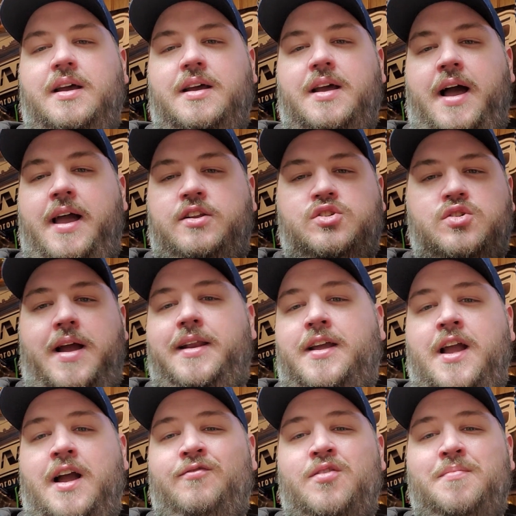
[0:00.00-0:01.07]
I tried to
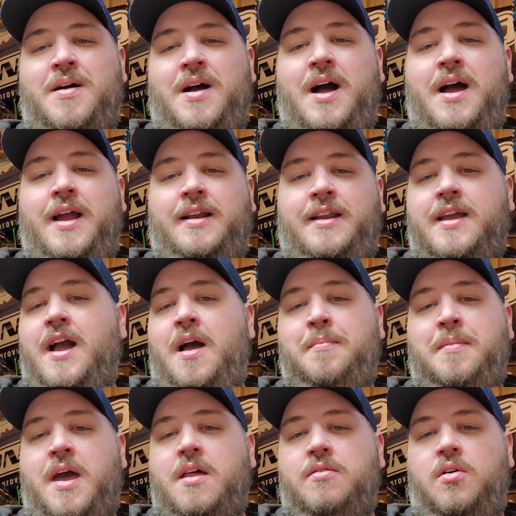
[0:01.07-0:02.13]
come from behind. He got
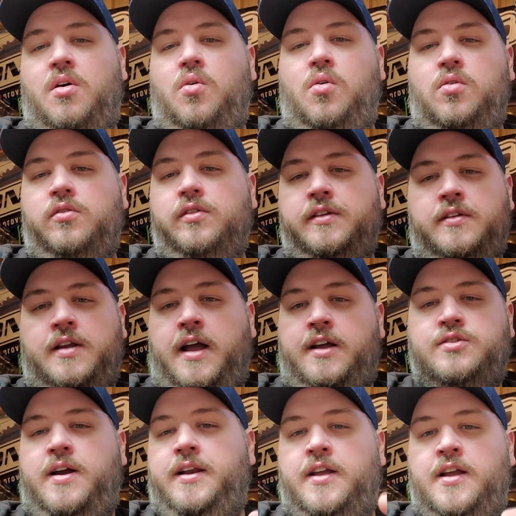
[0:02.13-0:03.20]
me out of the hole, and I
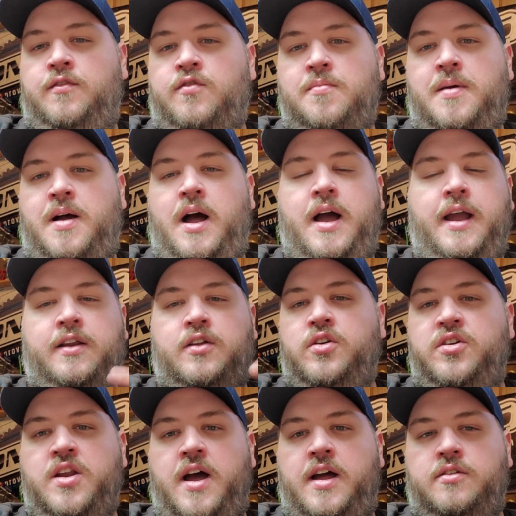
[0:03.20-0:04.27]
tried to come from behind.
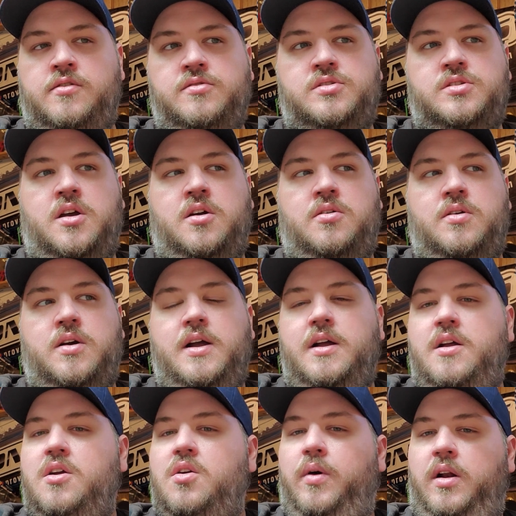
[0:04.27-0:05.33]
Could not do so.
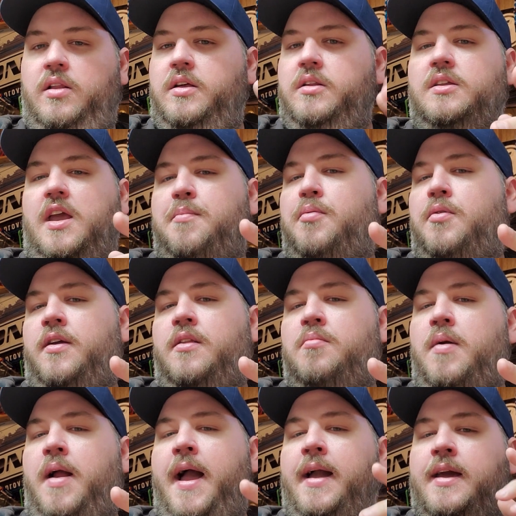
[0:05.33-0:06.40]
Went a little deeper in the
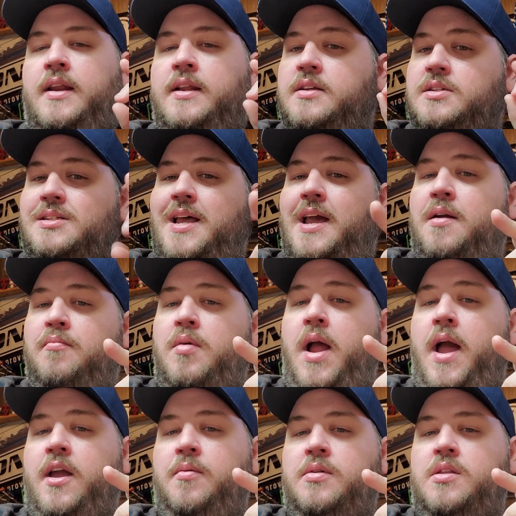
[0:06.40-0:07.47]
bracket, in the second
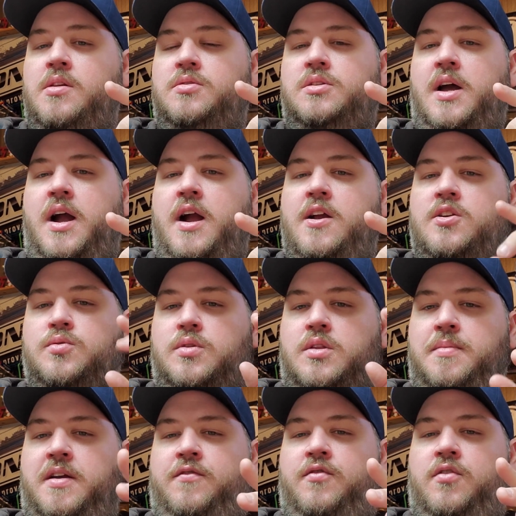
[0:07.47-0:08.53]
bracket with those tires with the
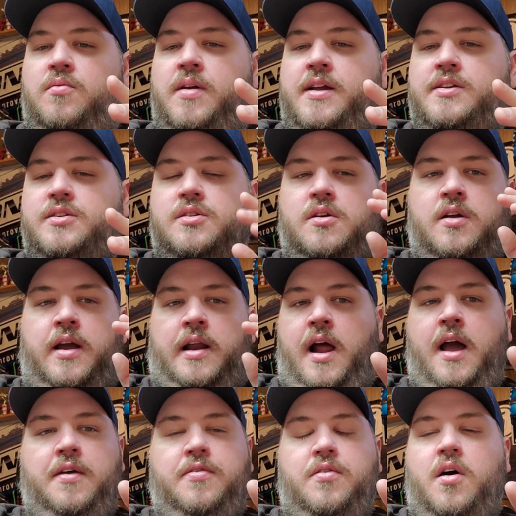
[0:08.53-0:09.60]
Bigfoot Racer, and
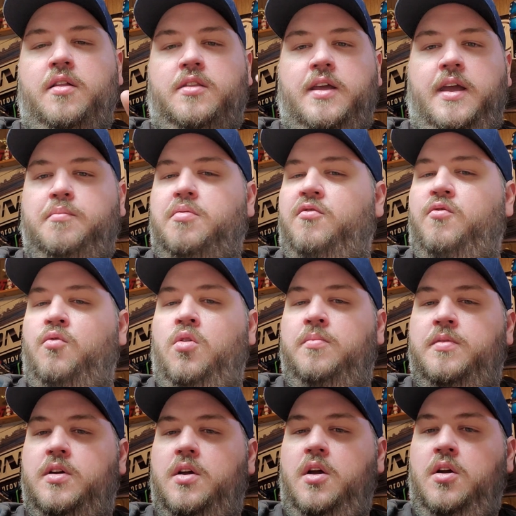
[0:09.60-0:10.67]
I thought they
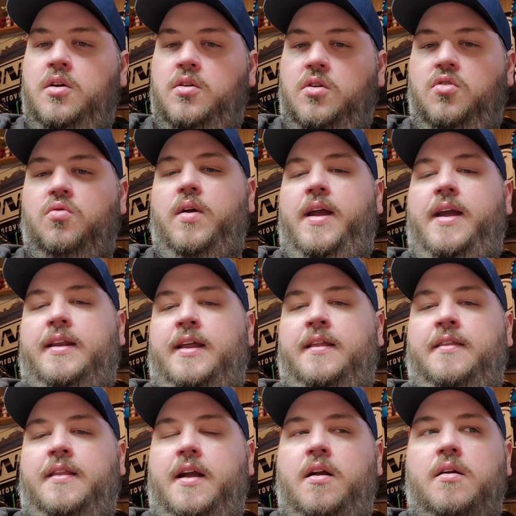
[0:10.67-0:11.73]
performed great
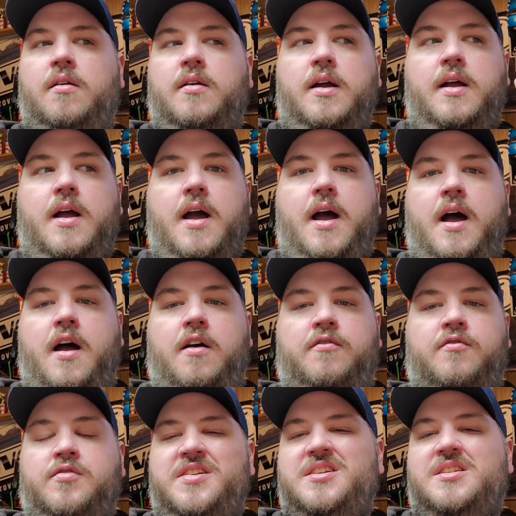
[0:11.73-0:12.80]
in there.
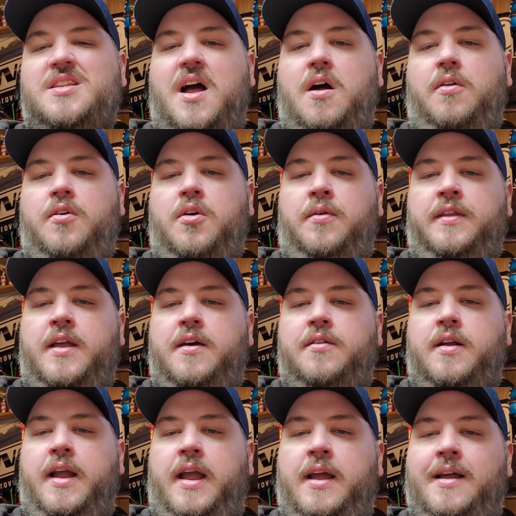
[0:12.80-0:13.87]
Freestyle, though, on the
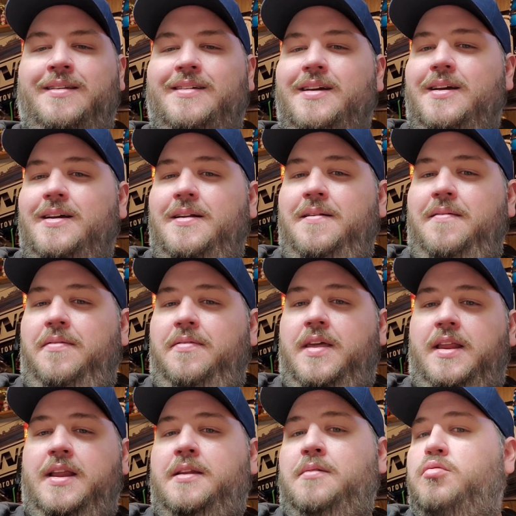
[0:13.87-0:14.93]
other hand,
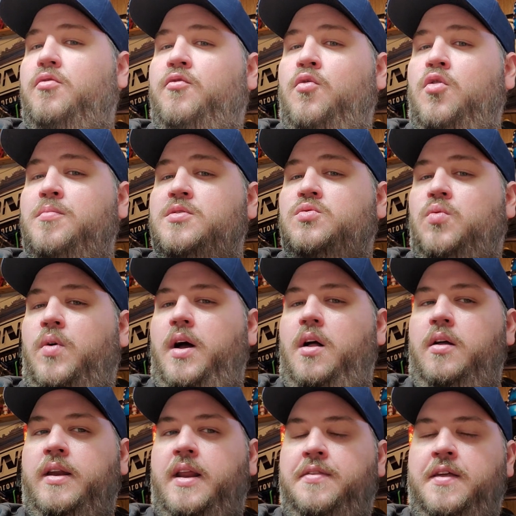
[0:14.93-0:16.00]
they didn't perform as
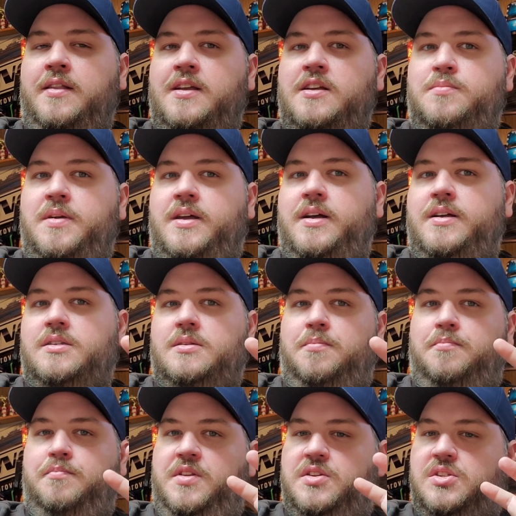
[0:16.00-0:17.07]
well, and I think that's because
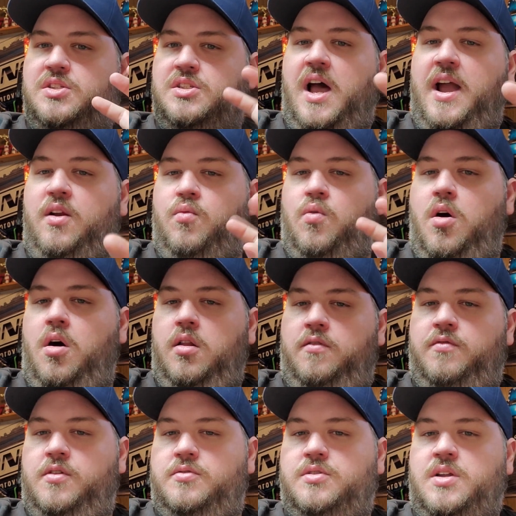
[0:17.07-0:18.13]
the sidewall of
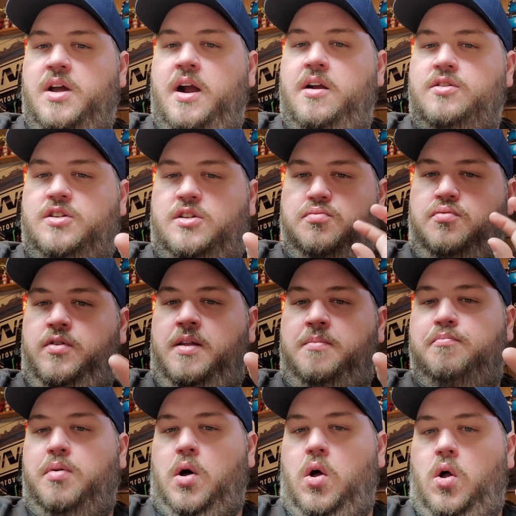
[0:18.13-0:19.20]
those tires is pretty
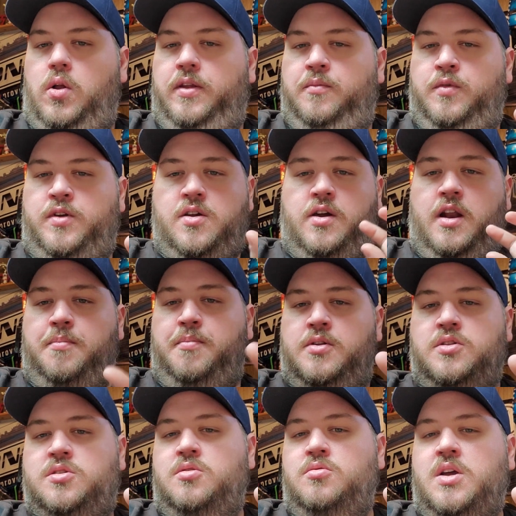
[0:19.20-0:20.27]
bald, and when you get up
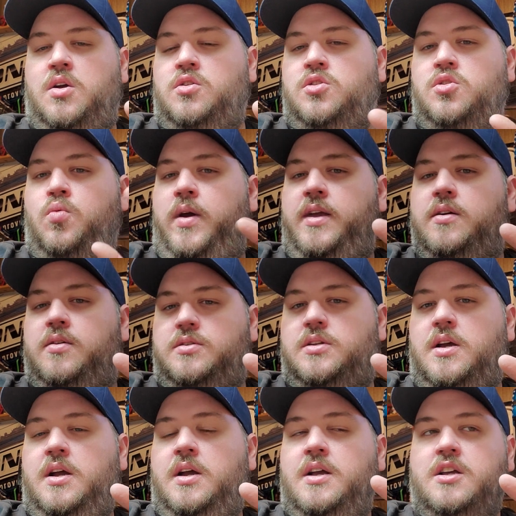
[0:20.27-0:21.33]
on two wheels,
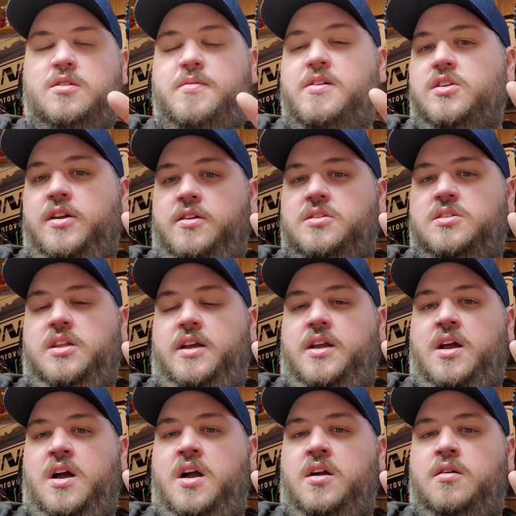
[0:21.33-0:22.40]
especially on slick
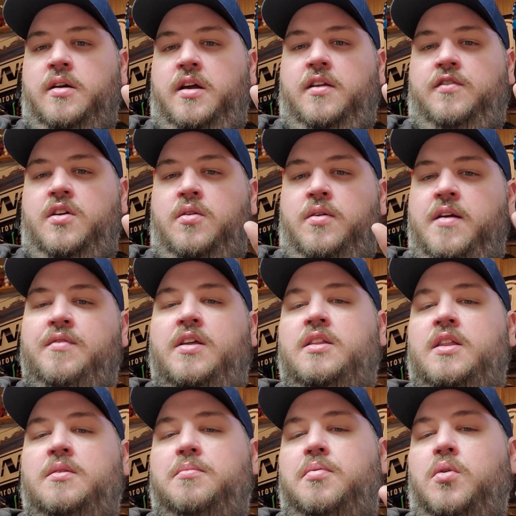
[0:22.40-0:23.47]
concrete, if you don't have
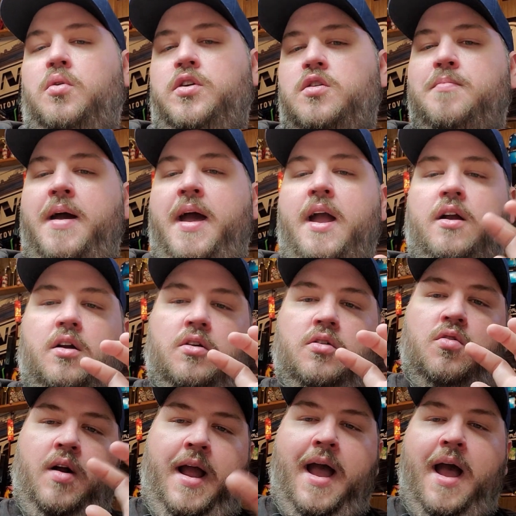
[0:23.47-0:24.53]
anything to pull you back or
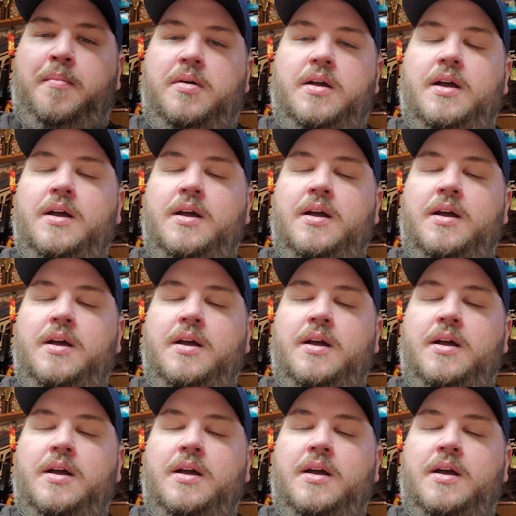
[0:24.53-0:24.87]
grab,